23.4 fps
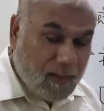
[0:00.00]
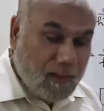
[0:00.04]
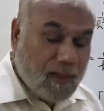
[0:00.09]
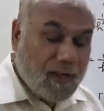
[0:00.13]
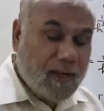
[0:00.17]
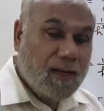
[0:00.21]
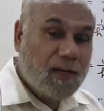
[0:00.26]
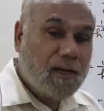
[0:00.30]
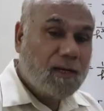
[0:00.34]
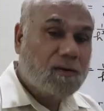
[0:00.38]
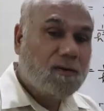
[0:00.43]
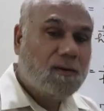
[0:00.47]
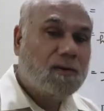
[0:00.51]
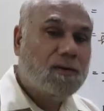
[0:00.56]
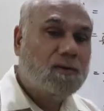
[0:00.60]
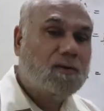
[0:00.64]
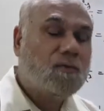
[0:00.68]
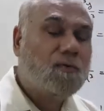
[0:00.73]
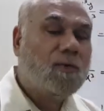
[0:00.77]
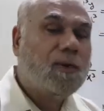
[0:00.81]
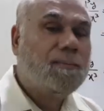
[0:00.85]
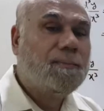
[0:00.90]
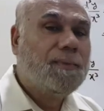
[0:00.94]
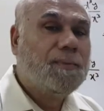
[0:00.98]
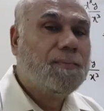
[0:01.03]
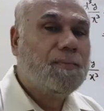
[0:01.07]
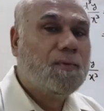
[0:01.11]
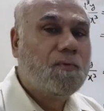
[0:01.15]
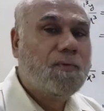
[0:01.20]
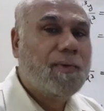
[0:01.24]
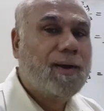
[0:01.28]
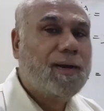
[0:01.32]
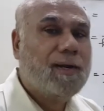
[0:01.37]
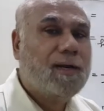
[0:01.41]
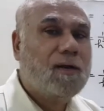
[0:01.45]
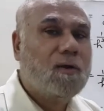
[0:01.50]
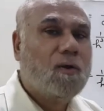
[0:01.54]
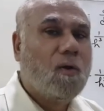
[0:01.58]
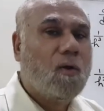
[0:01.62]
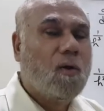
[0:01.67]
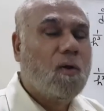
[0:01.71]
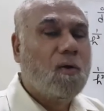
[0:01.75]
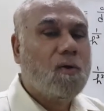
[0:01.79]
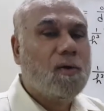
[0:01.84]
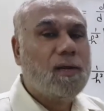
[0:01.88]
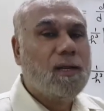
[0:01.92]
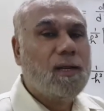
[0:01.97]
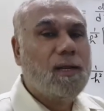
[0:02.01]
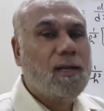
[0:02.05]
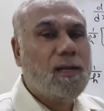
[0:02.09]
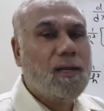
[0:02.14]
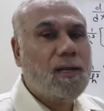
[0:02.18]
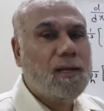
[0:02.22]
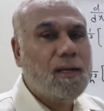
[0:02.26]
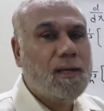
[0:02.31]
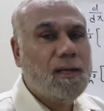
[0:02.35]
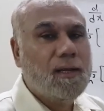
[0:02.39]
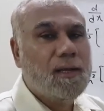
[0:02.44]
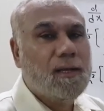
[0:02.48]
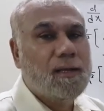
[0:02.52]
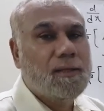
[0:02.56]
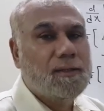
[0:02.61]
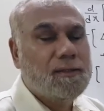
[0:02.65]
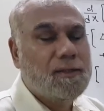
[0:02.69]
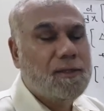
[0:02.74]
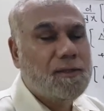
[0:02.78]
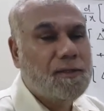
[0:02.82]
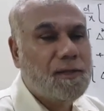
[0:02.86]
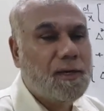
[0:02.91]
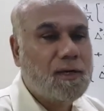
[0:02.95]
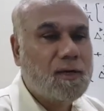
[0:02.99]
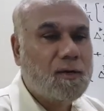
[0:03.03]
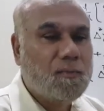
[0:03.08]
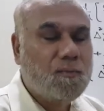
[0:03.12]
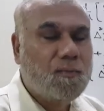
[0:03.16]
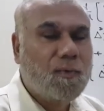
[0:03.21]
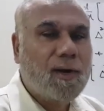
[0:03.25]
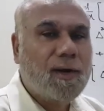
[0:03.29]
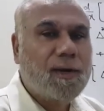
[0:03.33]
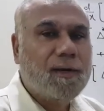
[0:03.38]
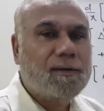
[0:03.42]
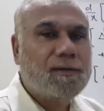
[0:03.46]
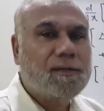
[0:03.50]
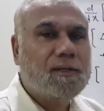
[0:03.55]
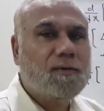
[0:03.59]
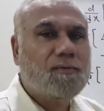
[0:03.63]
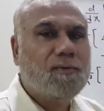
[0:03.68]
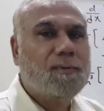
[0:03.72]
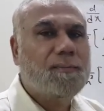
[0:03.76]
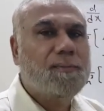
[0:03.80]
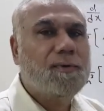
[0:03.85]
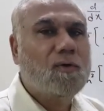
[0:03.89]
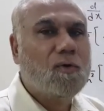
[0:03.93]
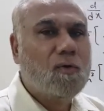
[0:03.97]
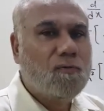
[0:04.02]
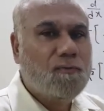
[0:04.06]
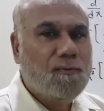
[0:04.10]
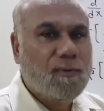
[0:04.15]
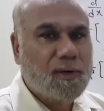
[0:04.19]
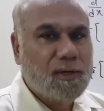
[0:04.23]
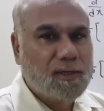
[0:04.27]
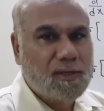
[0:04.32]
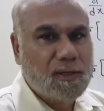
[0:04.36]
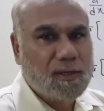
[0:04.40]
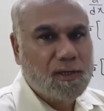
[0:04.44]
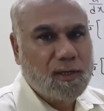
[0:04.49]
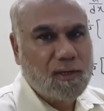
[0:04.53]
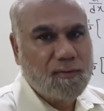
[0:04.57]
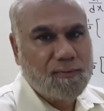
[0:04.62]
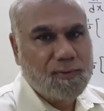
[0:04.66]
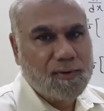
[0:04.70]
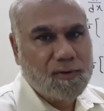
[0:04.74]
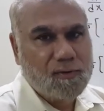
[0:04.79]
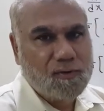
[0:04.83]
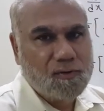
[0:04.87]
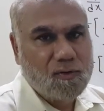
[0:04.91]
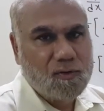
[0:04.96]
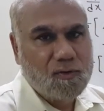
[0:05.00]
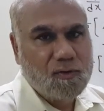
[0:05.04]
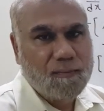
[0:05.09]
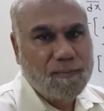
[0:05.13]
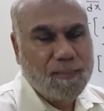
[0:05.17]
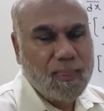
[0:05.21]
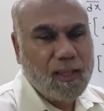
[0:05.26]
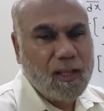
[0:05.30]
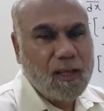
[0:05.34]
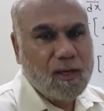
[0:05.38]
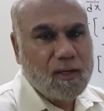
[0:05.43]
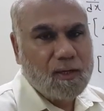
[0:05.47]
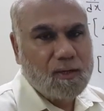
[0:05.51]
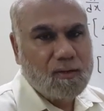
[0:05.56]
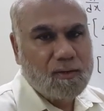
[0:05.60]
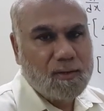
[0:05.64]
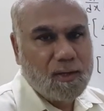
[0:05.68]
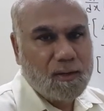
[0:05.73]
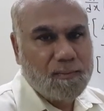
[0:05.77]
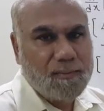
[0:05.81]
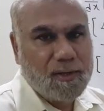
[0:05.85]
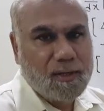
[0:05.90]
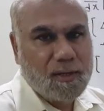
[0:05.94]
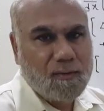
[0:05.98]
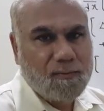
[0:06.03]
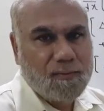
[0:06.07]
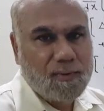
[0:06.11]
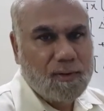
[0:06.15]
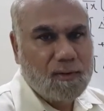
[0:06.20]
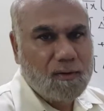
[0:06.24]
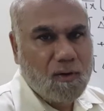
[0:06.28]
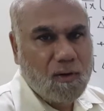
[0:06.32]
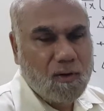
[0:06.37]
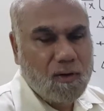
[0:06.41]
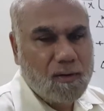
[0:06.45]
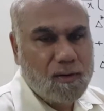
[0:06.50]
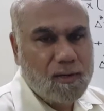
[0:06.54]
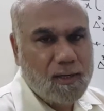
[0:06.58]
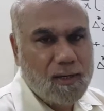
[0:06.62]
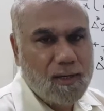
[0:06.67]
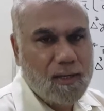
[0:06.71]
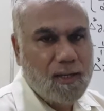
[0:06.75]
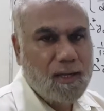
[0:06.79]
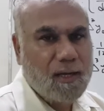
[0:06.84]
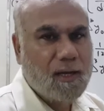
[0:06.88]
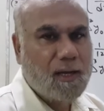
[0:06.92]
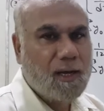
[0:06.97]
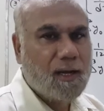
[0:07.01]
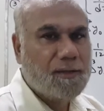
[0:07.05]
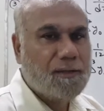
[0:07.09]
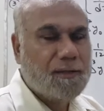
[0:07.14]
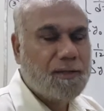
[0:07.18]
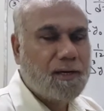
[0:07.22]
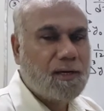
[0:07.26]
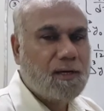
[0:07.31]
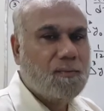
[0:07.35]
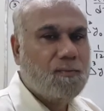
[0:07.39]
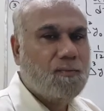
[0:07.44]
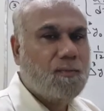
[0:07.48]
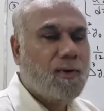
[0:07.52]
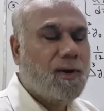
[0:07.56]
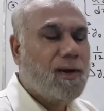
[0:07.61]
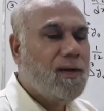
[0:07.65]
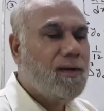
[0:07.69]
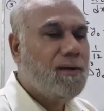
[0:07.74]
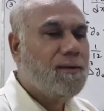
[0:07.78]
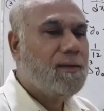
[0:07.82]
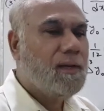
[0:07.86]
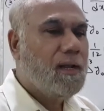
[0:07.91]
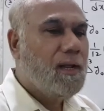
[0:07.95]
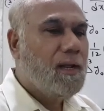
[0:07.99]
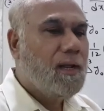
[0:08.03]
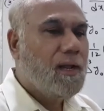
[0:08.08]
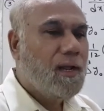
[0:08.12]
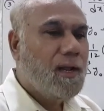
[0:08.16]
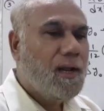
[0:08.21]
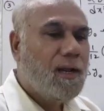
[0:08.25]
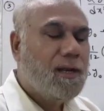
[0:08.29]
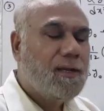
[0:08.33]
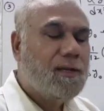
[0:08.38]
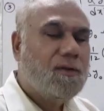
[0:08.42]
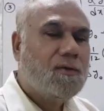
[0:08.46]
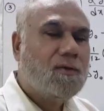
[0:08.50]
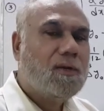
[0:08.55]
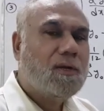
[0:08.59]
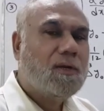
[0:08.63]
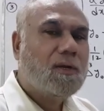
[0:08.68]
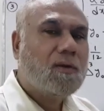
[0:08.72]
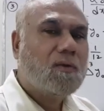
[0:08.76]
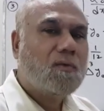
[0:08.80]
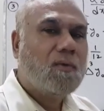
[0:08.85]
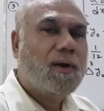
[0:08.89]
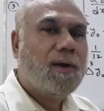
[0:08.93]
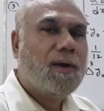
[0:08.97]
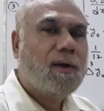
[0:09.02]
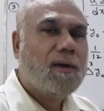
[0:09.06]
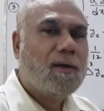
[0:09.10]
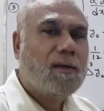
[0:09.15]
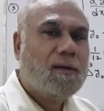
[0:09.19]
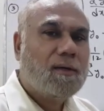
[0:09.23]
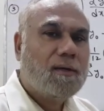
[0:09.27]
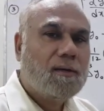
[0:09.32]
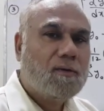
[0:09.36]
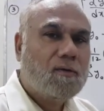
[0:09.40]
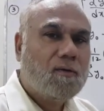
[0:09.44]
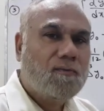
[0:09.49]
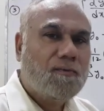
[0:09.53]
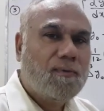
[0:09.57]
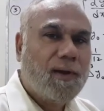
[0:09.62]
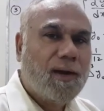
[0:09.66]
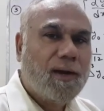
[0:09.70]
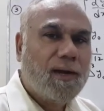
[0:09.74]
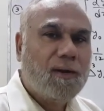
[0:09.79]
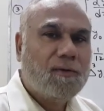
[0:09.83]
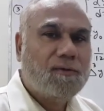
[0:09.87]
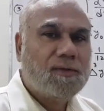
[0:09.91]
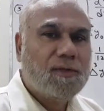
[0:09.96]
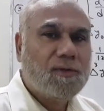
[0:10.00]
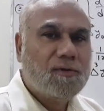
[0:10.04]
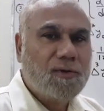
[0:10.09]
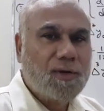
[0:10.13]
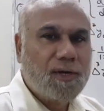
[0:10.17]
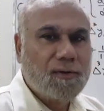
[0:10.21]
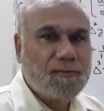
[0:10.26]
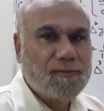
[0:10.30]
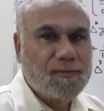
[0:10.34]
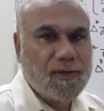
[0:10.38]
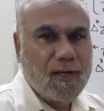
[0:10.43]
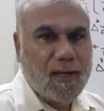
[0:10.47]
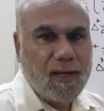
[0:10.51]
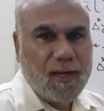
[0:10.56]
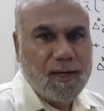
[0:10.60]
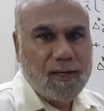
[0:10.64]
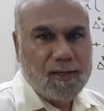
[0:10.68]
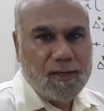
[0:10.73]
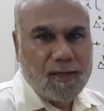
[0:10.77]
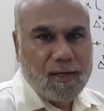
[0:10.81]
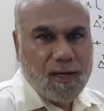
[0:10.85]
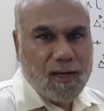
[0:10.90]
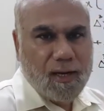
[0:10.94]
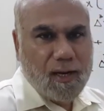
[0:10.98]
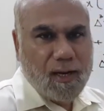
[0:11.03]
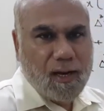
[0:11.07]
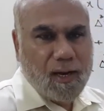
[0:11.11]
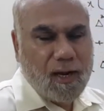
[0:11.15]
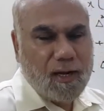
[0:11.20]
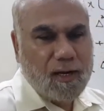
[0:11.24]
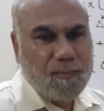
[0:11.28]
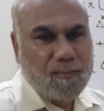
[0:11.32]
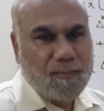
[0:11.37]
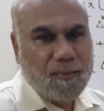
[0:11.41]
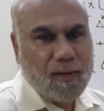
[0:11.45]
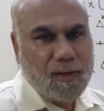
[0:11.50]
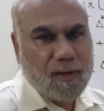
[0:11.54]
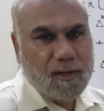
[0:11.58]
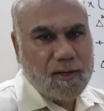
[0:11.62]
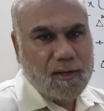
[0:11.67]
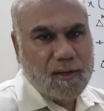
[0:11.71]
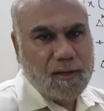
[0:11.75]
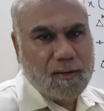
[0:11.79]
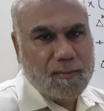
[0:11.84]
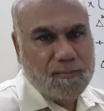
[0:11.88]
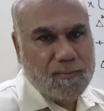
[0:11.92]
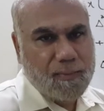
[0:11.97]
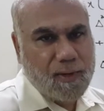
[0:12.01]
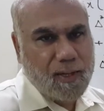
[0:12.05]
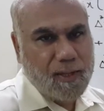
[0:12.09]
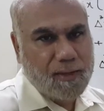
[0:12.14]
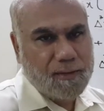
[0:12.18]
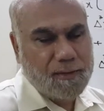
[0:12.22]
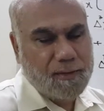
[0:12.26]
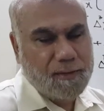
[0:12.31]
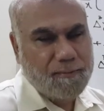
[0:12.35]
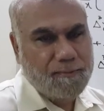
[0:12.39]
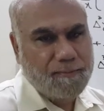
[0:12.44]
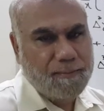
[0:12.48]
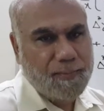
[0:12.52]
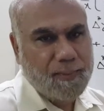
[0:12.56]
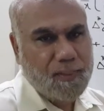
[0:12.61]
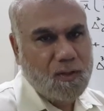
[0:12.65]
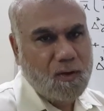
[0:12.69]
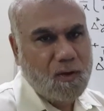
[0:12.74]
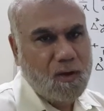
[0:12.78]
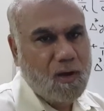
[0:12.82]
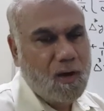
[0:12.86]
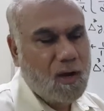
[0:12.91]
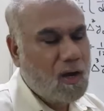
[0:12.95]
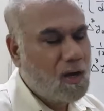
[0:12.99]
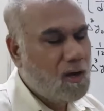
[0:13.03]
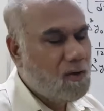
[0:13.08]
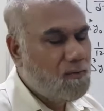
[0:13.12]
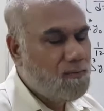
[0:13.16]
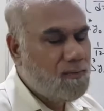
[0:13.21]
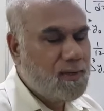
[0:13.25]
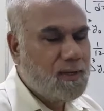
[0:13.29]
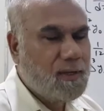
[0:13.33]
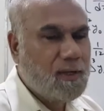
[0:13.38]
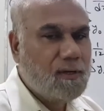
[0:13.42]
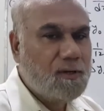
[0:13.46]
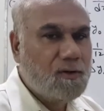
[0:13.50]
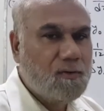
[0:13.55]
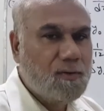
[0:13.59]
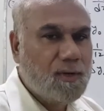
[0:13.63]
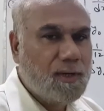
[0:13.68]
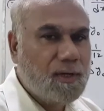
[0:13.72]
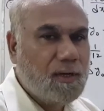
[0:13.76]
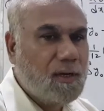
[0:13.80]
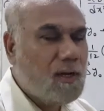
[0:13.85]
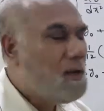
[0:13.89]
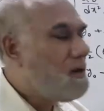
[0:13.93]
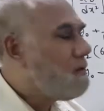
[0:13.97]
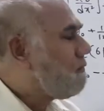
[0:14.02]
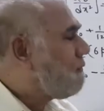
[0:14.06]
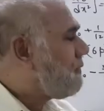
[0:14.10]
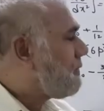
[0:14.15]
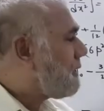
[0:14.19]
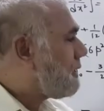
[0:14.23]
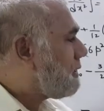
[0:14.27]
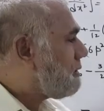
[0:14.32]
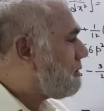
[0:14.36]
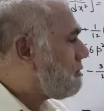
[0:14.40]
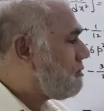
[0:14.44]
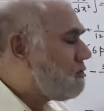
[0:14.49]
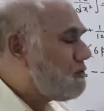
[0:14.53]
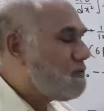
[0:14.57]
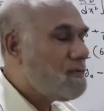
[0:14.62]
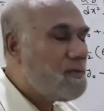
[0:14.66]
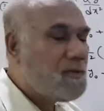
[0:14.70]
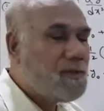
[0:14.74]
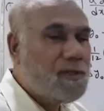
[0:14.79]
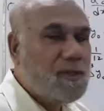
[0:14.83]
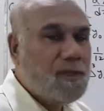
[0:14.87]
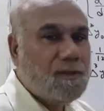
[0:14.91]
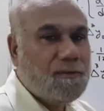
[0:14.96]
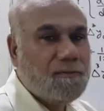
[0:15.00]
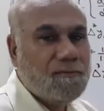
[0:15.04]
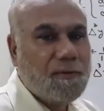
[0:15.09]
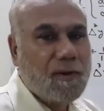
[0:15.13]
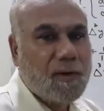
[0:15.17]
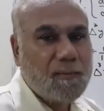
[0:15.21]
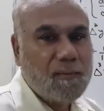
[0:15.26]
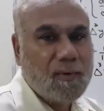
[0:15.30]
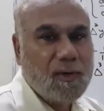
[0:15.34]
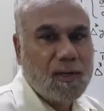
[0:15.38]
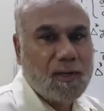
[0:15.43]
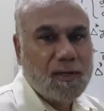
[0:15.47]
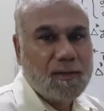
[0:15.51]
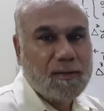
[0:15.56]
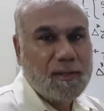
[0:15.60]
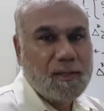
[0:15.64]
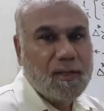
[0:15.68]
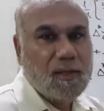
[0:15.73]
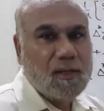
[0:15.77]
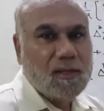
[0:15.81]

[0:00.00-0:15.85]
Here you will be provided only the set of points. There will be no function given to you. You shall be given only a set of points, and you are required to find out the rate of change at a particular place. So how we can do it? We can use these formulas.